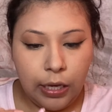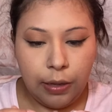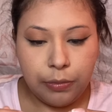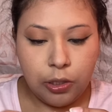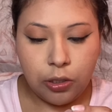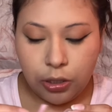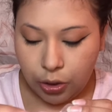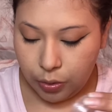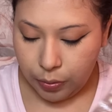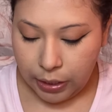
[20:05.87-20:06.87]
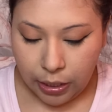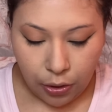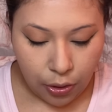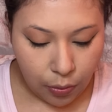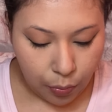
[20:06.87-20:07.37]
I'm going to start
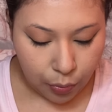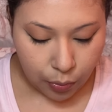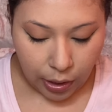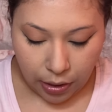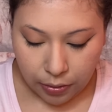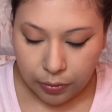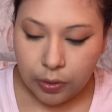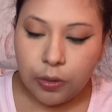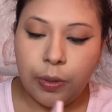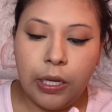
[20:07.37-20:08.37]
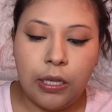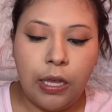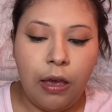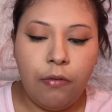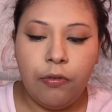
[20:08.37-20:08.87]
doing the brows so we can
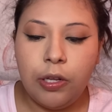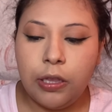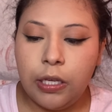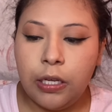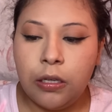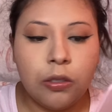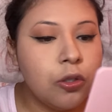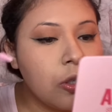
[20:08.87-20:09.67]
let everything